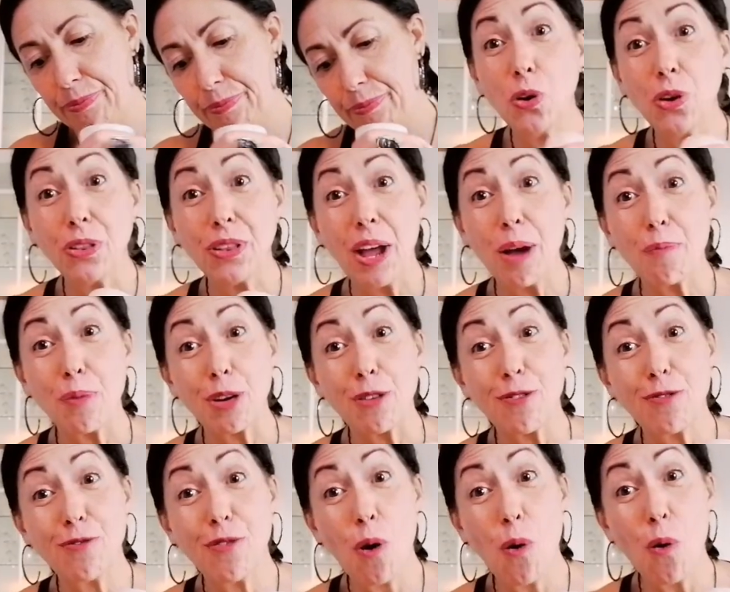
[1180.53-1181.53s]
Rule number
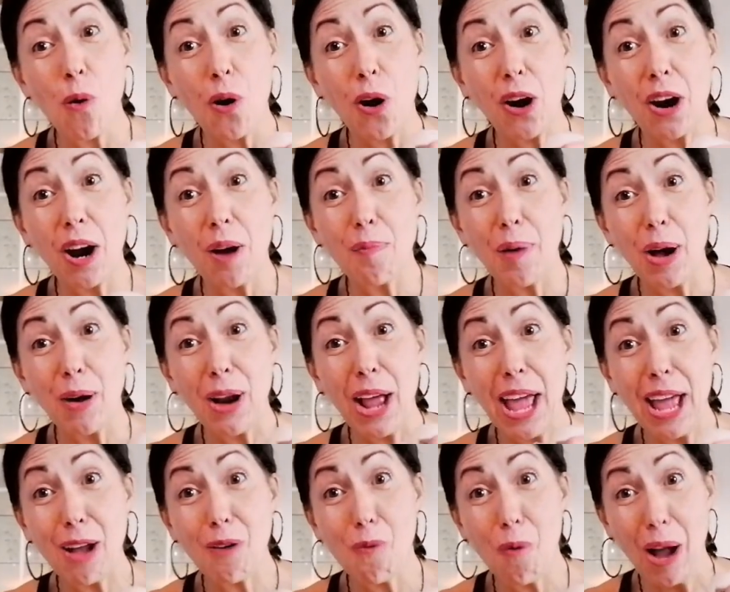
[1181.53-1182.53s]
4
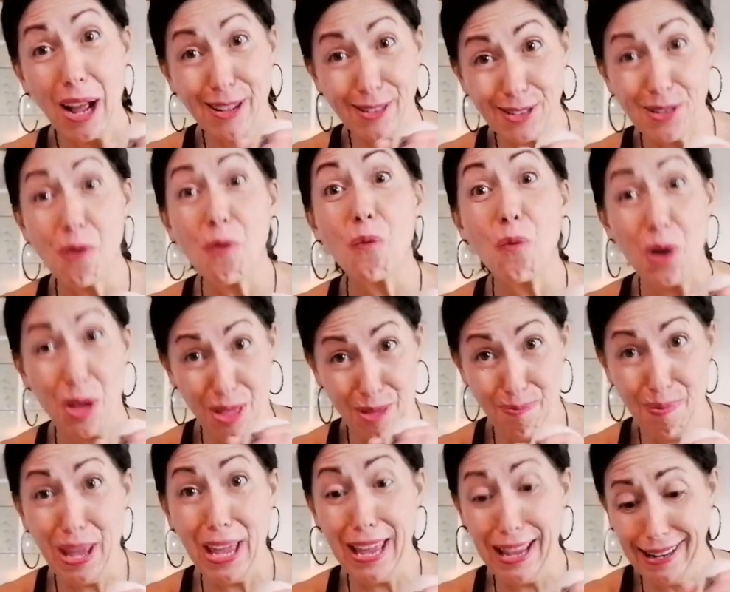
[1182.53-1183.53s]
about egg whites
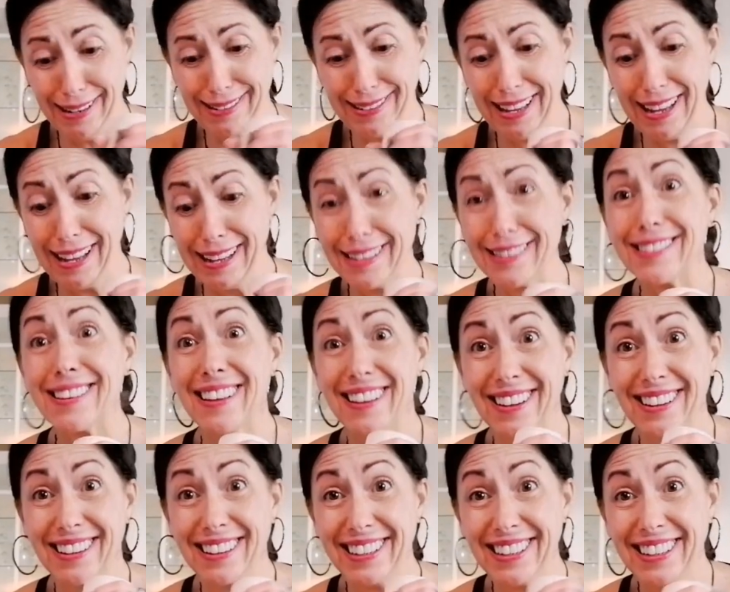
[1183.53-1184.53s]
with peaks is
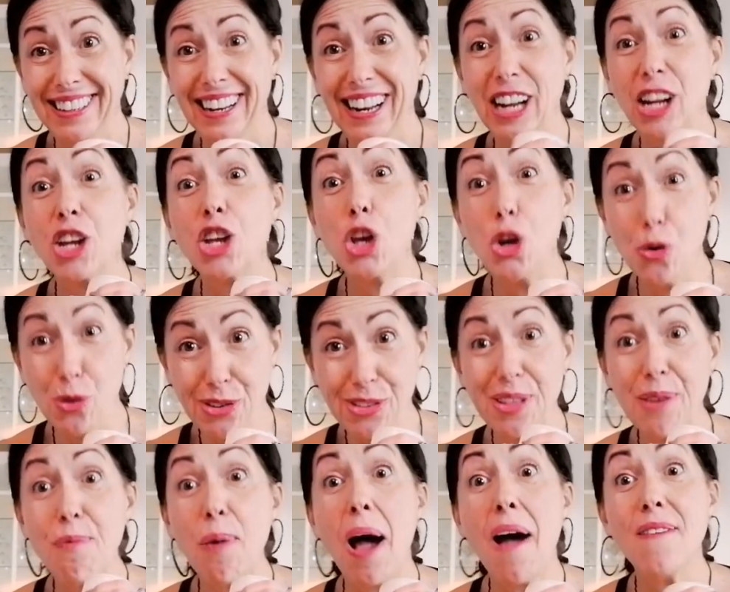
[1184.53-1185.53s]
use
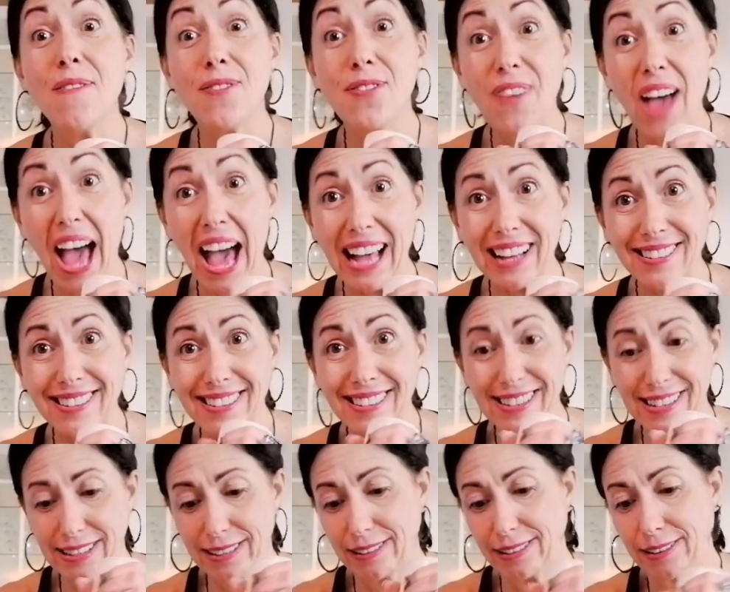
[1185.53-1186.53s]
them
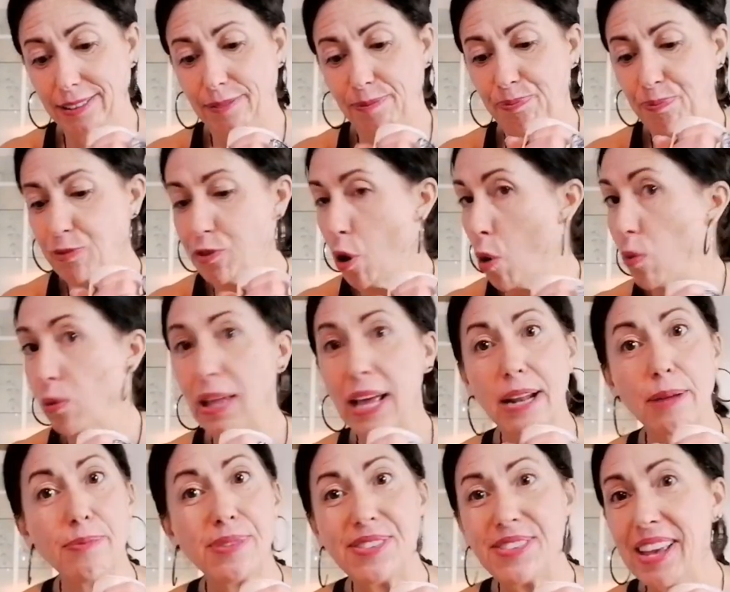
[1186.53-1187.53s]
fast. Don't
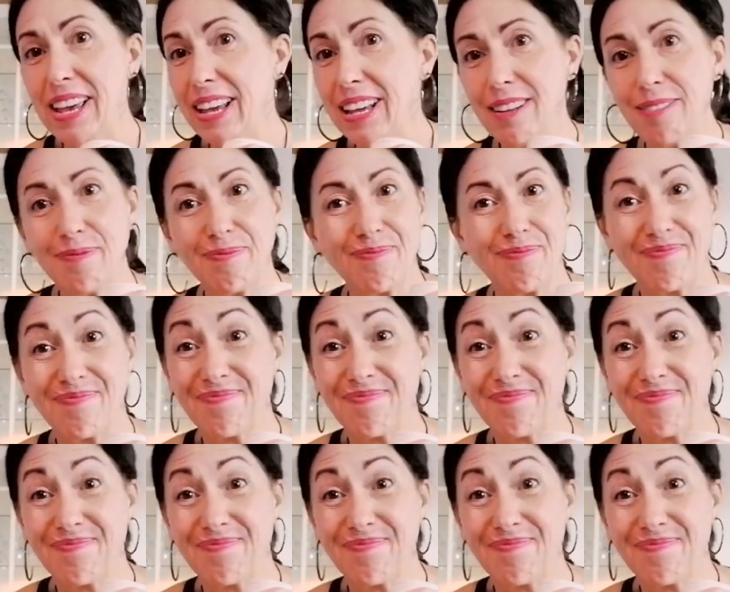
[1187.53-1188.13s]
let them sit.